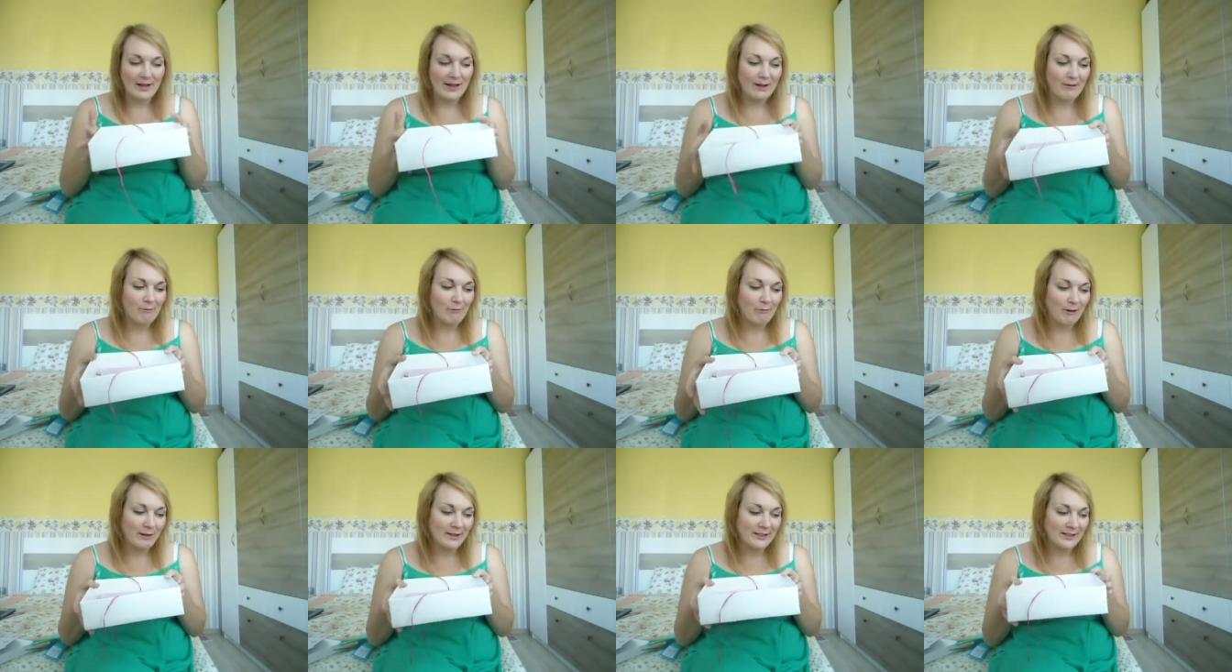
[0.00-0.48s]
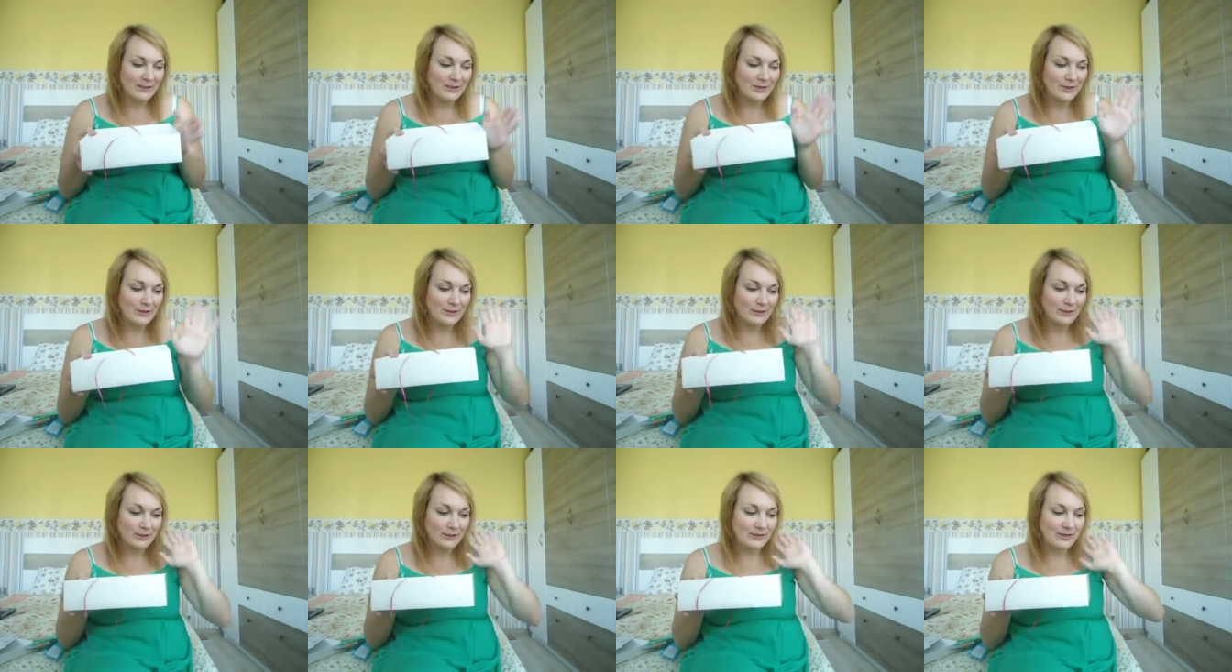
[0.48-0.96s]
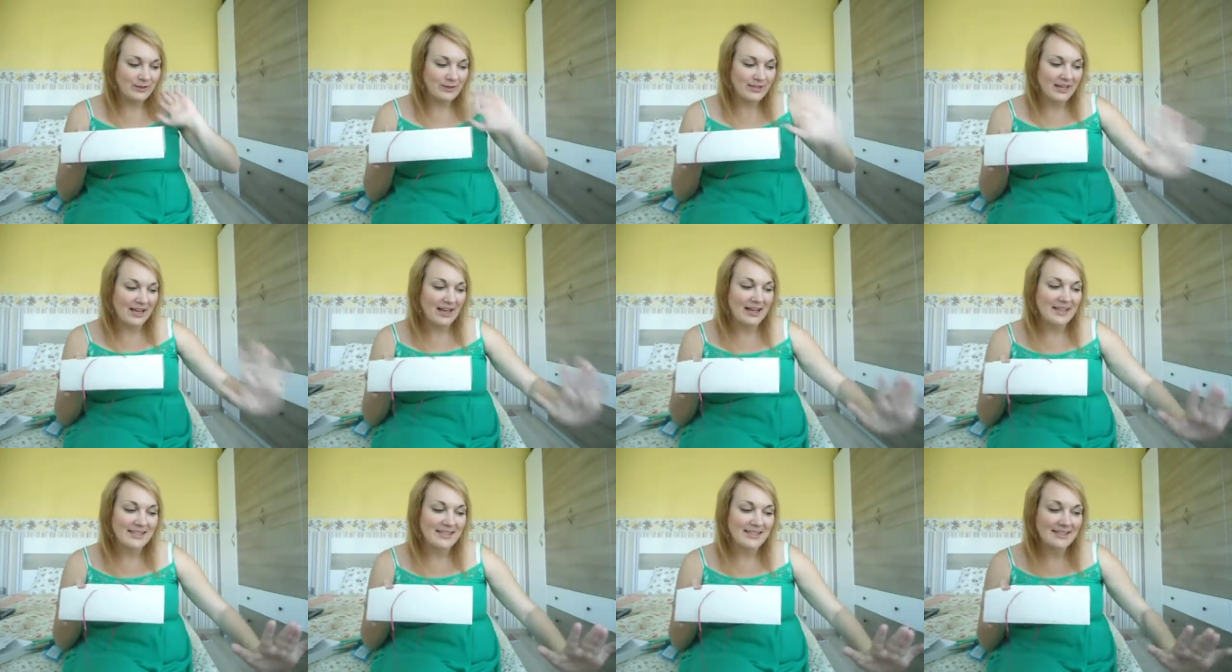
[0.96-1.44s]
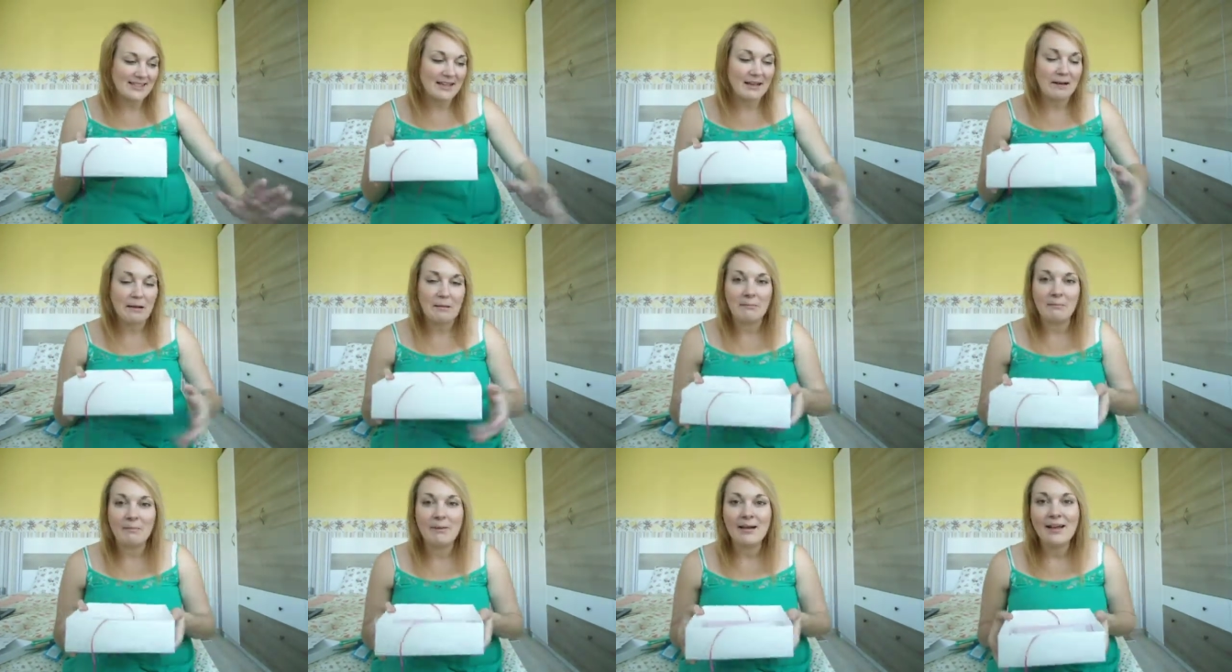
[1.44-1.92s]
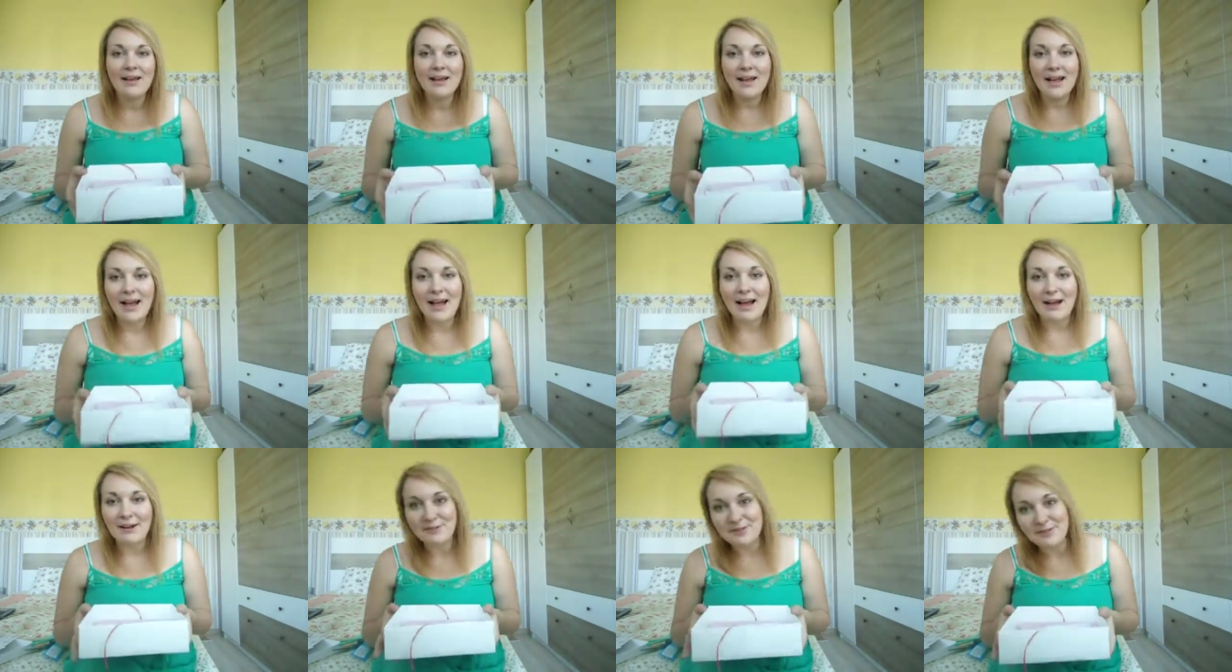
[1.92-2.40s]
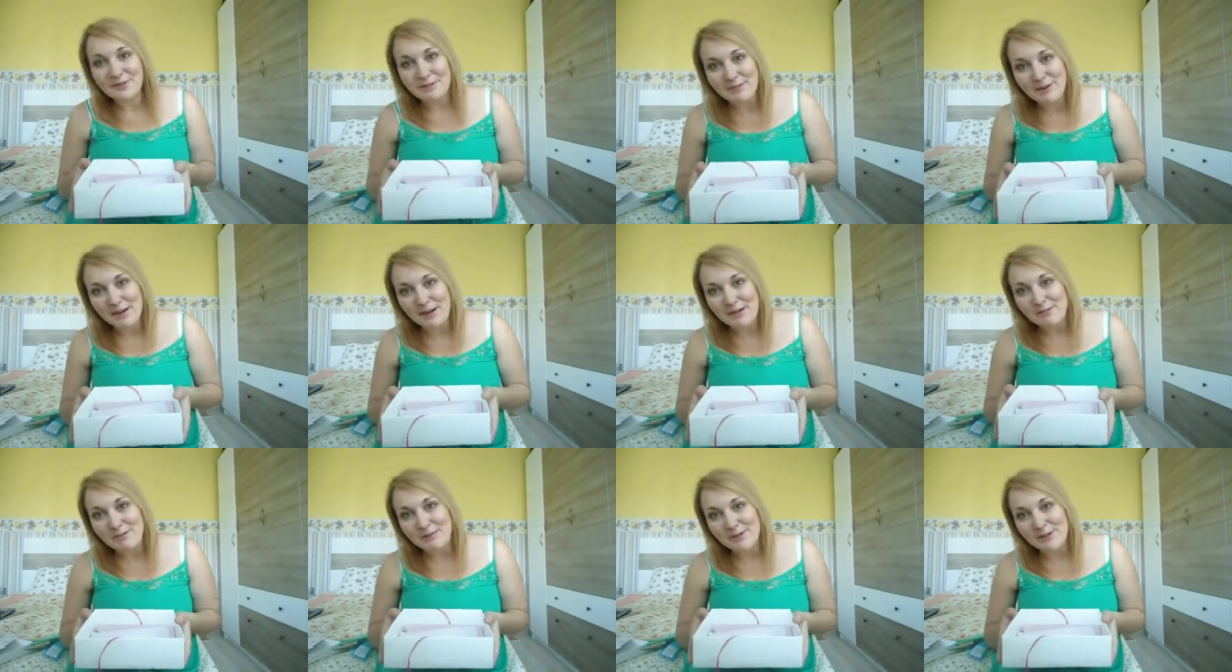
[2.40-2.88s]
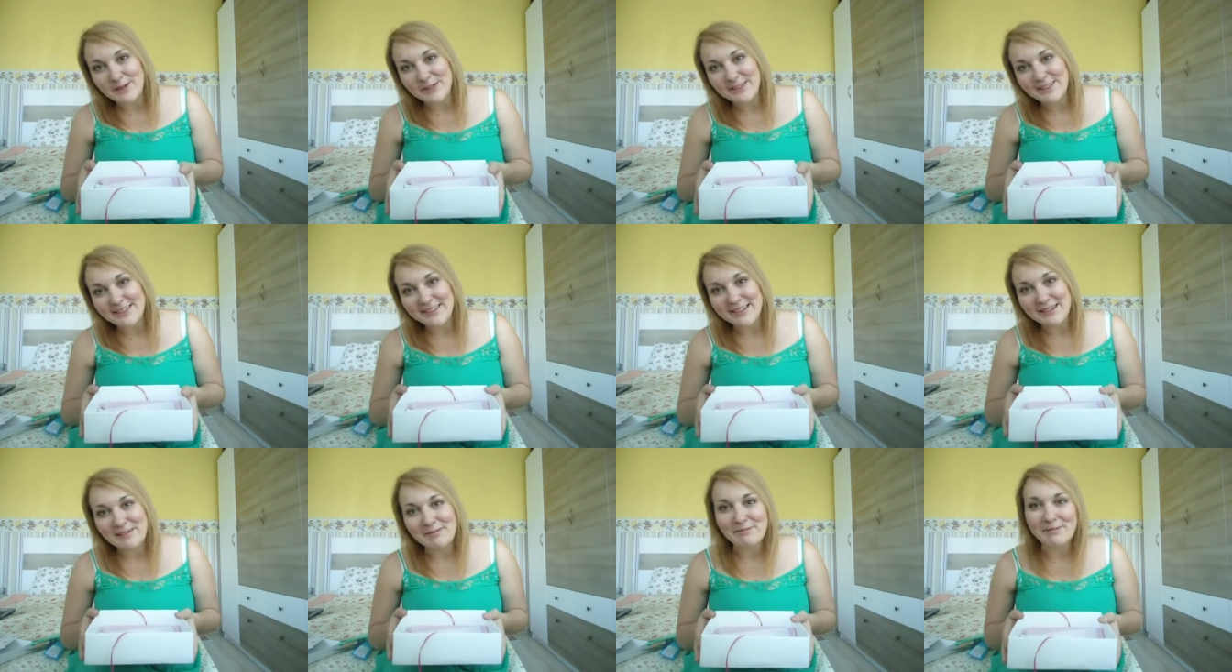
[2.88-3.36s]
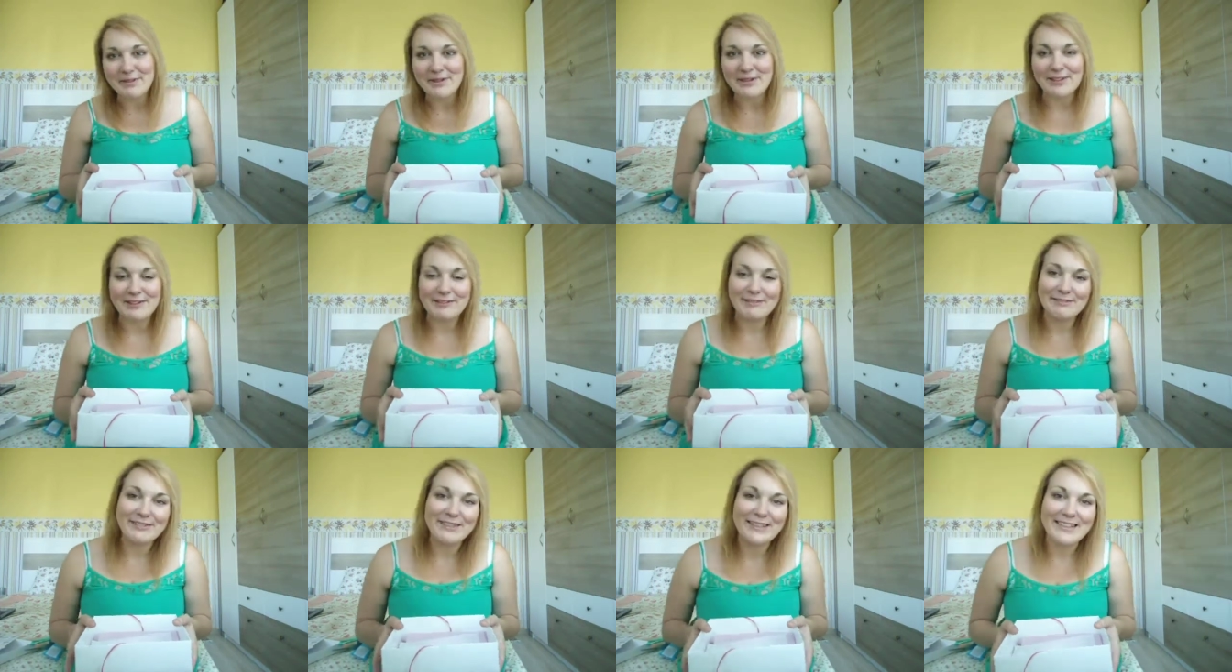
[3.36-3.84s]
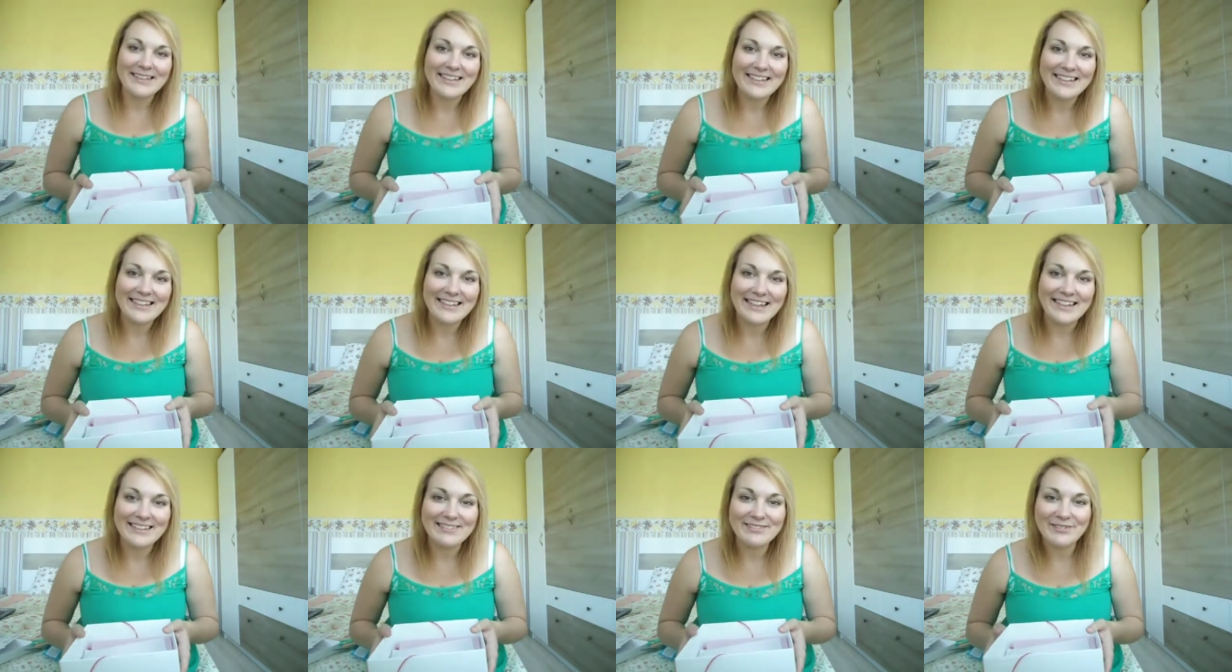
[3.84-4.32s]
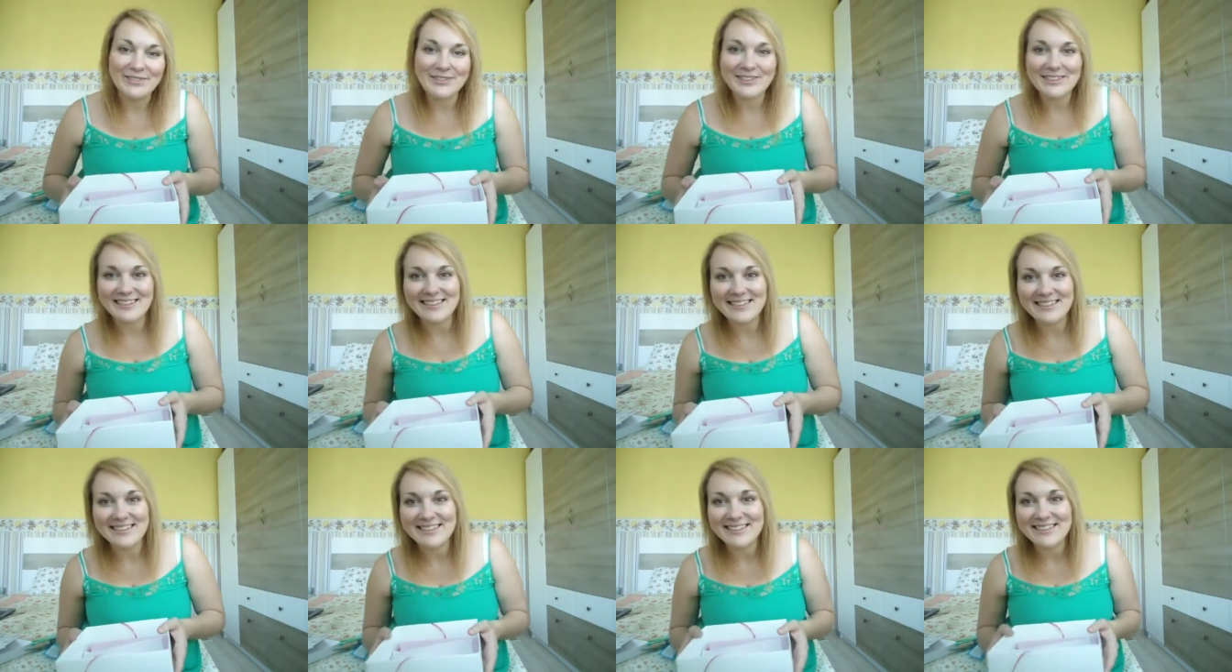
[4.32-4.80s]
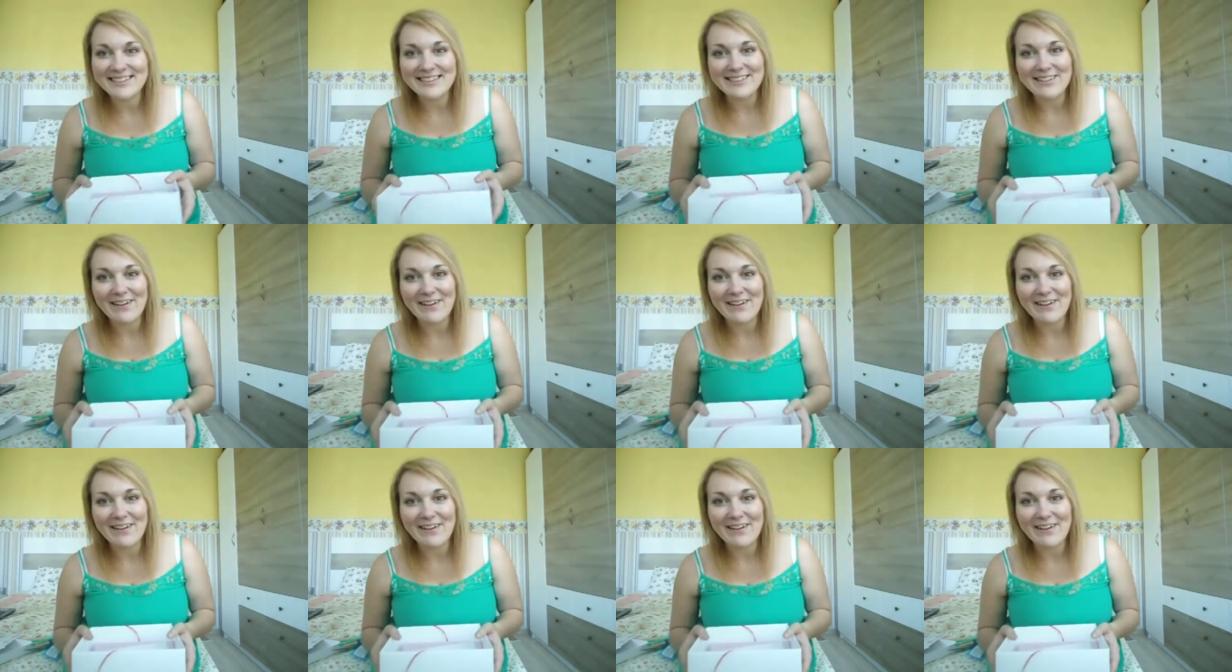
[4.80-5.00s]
I wanted to test them after my birthday, but I really can't resist.